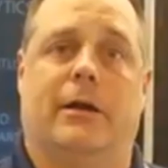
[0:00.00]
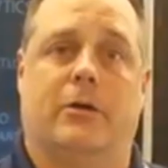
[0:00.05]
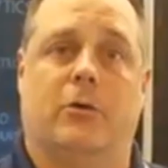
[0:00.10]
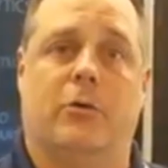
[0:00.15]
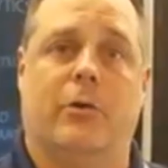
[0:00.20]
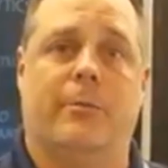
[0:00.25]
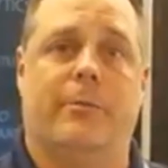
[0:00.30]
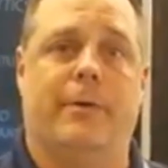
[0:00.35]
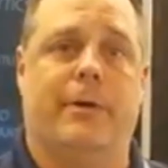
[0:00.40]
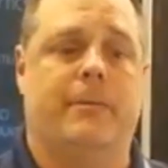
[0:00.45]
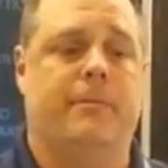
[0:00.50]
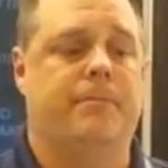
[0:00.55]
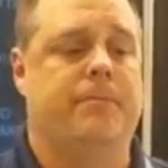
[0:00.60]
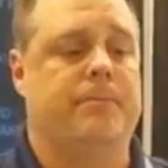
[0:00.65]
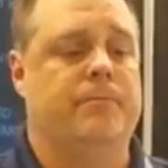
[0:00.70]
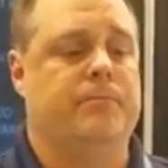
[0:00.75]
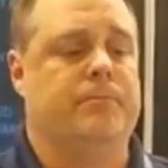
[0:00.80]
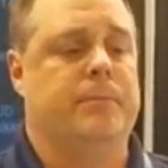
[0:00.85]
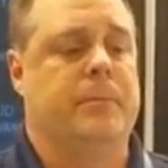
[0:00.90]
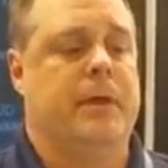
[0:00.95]
equipment,
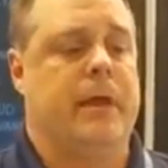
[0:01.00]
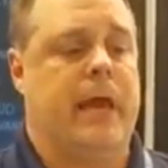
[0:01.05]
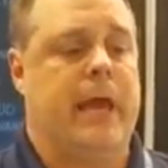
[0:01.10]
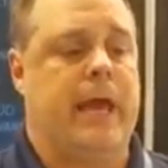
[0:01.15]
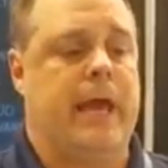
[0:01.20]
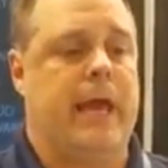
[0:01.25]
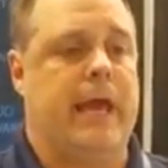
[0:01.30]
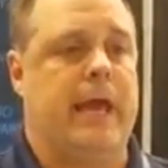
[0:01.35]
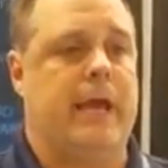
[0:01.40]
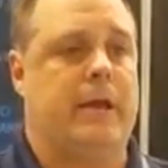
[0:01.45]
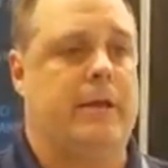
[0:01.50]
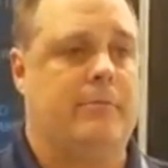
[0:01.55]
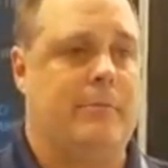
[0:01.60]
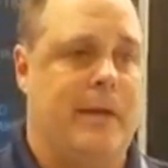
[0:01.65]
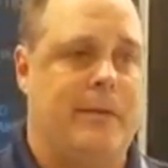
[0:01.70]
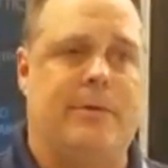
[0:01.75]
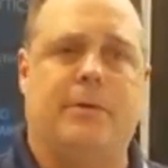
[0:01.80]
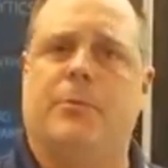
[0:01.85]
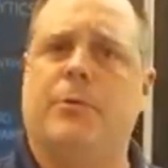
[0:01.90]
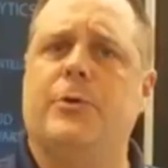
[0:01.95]
and
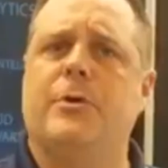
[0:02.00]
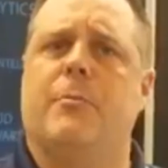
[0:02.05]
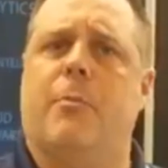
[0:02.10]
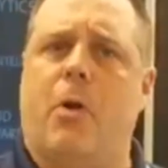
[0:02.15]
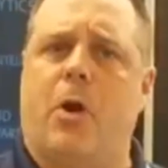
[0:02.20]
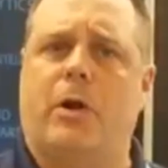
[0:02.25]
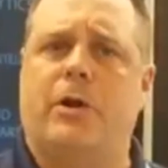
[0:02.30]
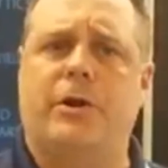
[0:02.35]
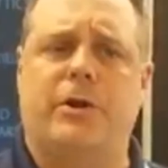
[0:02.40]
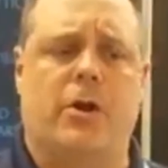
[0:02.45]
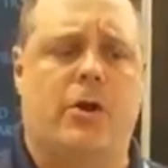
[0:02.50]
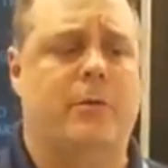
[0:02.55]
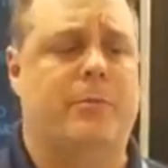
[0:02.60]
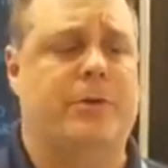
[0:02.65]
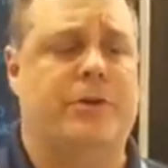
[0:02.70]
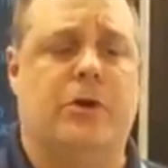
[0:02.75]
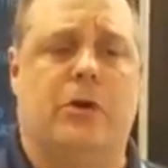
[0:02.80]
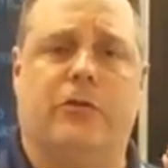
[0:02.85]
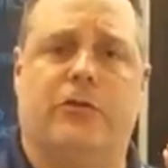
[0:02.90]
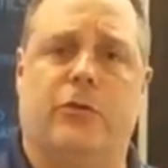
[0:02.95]
maybe you're putting a barcode on it,
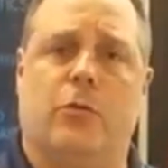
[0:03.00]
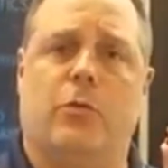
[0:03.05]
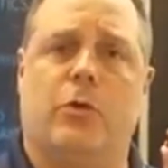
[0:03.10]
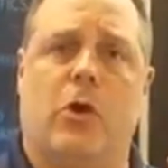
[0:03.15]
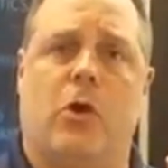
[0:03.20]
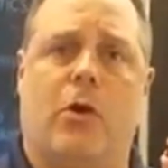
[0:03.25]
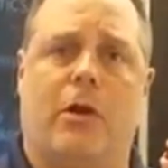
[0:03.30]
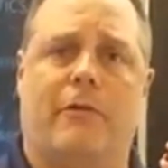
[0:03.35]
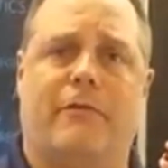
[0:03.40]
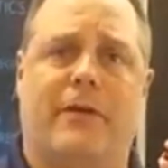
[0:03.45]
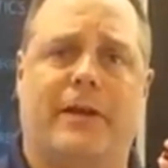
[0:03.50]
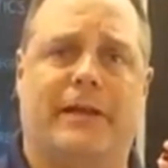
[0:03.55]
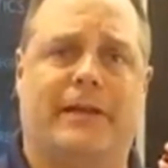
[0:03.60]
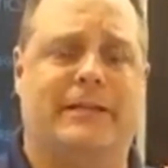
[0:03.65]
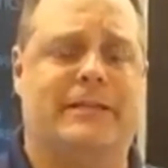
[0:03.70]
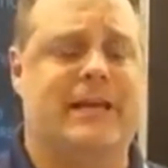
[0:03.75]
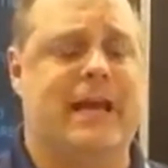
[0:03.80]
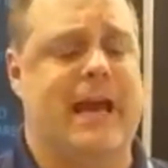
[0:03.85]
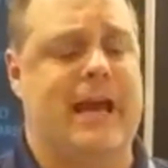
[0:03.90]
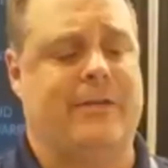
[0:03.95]
but you also want an
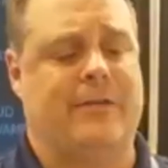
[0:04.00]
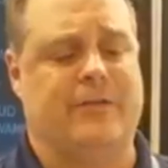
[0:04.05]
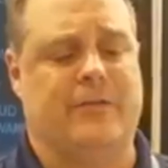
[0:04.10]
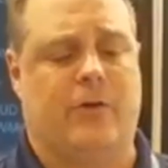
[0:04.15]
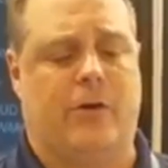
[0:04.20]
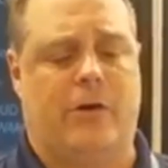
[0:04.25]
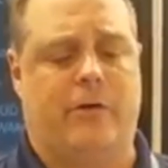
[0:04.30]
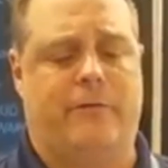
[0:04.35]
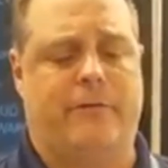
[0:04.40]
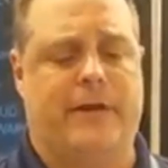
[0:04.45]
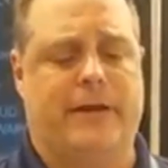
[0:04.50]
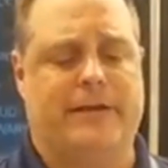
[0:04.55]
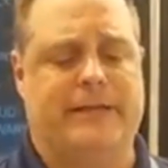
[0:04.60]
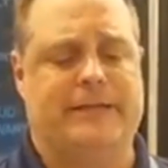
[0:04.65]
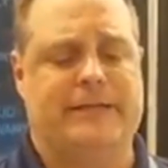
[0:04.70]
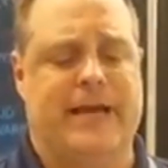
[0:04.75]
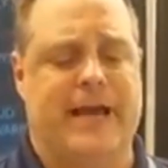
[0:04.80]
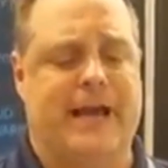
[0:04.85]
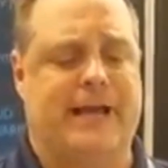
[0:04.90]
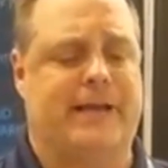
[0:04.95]
RFID tag. This
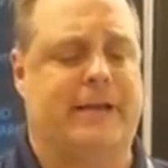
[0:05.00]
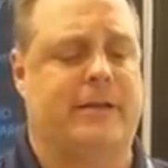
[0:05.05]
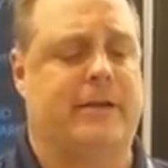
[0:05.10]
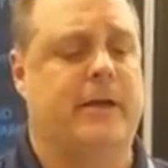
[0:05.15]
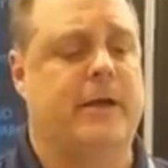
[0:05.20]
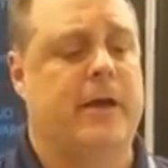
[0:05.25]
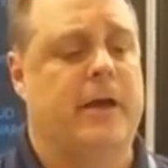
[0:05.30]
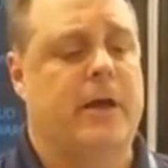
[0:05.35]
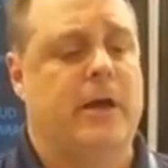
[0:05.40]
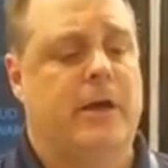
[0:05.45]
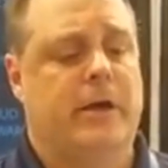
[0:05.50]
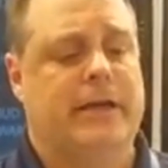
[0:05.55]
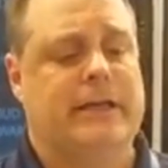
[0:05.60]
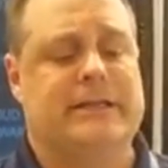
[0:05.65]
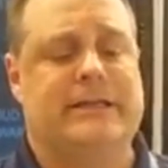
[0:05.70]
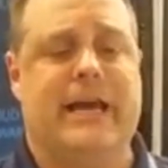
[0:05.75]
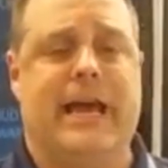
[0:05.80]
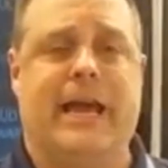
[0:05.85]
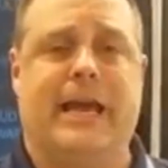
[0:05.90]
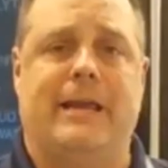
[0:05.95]
RFID tag can
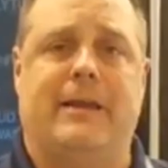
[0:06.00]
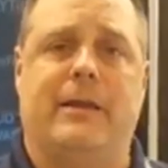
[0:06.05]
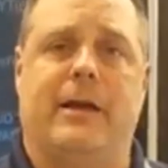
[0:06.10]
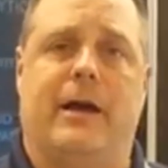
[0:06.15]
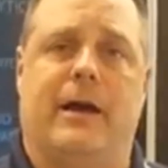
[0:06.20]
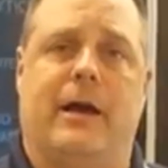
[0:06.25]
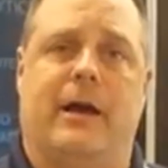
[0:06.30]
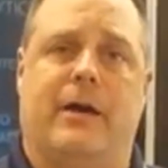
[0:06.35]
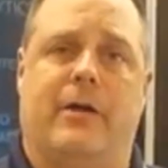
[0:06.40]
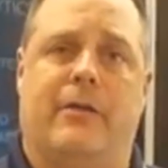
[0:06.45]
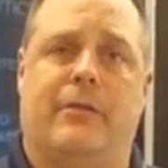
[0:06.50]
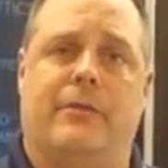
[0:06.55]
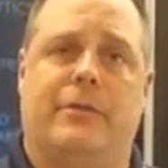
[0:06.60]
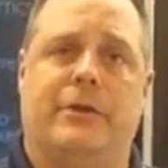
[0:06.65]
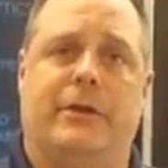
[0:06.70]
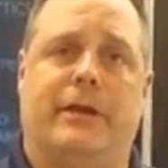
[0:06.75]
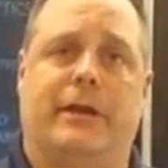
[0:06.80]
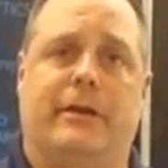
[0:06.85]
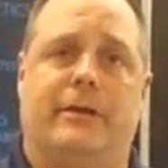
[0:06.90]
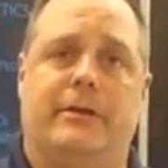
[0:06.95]
contain
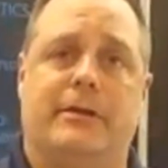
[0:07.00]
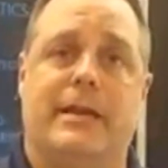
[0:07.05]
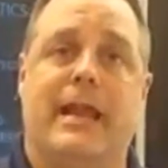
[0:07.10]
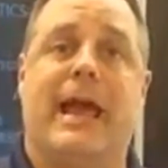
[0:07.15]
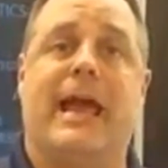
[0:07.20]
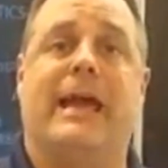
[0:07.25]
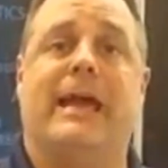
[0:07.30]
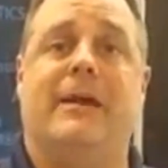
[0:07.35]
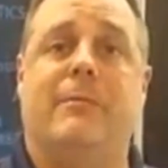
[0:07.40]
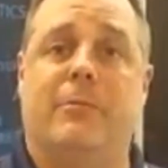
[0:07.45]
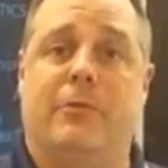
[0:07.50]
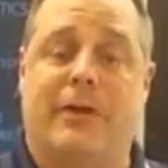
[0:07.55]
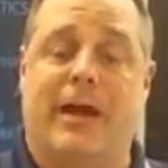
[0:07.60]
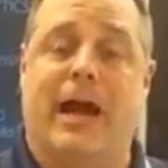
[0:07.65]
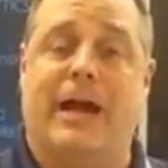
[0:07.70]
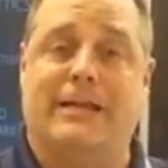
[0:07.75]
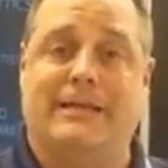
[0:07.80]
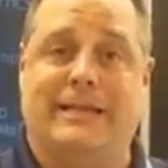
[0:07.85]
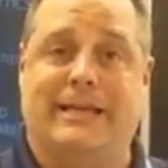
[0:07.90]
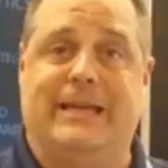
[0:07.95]
the name, the
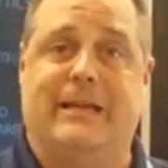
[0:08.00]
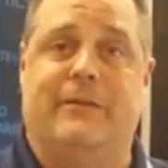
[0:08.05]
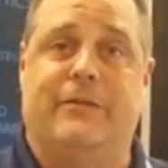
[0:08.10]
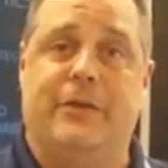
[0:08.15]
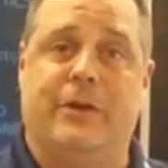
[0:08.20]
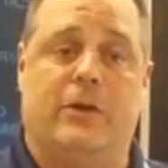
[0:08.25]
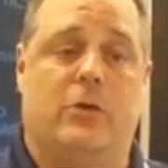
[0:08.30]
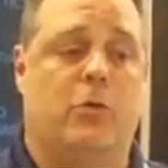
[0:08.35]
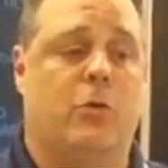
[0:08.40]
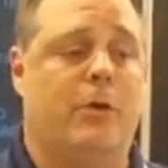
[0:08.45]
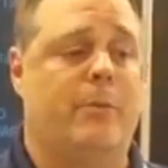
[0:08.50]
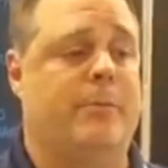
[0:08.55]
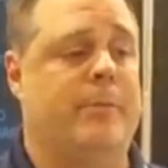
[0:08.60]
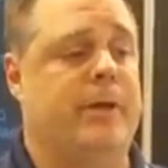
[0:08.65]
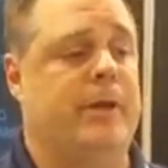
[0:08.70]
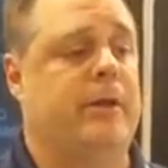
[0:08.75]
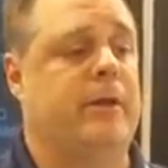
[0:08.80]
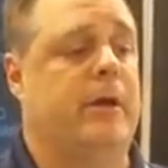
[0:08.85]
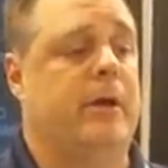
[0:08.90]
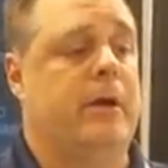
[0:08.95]
ID of the
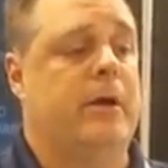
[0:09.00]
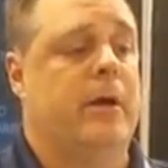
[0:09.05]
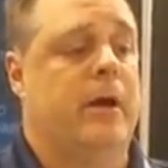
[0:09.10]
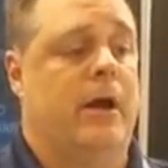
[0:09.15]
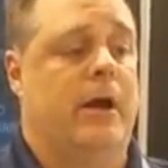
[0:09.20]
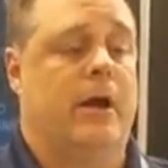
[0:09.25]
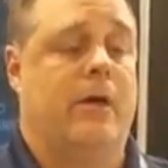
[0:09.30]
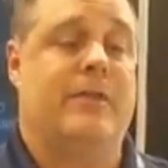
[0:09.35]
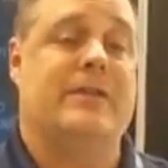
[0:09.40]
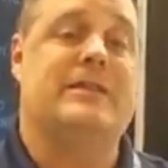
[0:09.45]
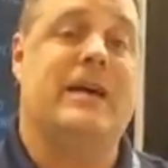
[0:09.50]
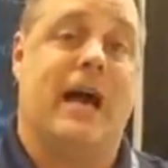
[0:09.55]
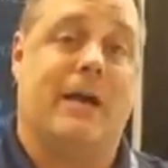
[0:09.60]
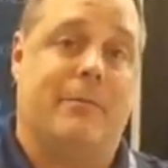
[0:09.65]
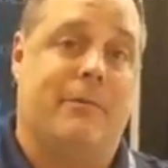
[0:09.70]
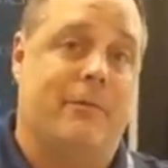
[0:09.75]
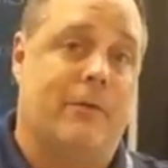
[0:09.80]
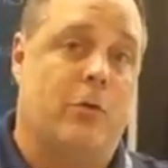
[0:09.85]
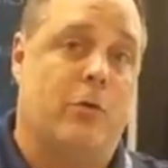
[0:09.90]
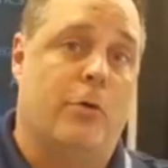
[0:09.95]
equipment, the
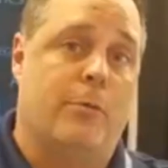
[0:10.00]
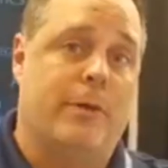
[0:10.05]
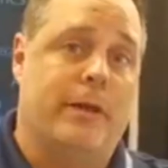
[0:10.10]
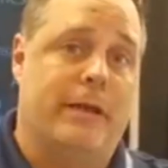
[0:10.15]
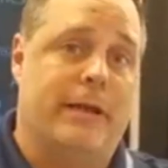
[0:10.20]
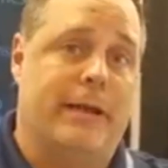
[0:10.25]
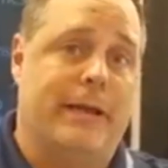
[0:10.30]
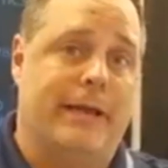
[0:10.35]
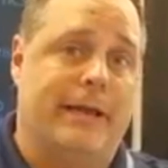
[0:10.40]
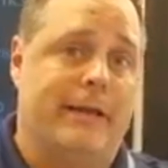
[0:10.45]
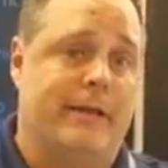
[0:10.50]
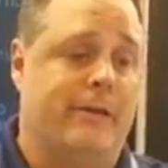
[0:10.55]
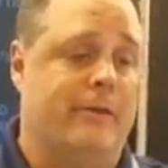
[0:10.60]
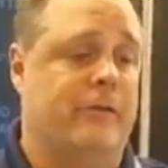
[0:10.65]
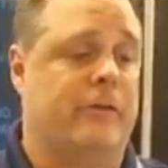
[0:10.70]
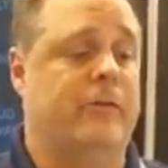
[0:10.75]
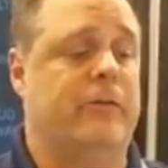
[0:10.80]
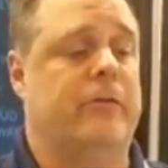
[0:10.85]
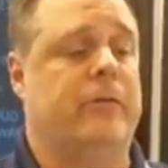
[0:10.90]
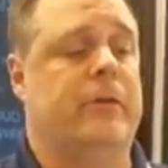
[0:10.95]
type of equipment it
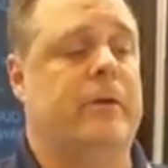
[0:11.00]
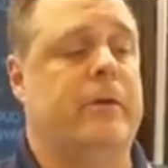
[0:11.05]
is,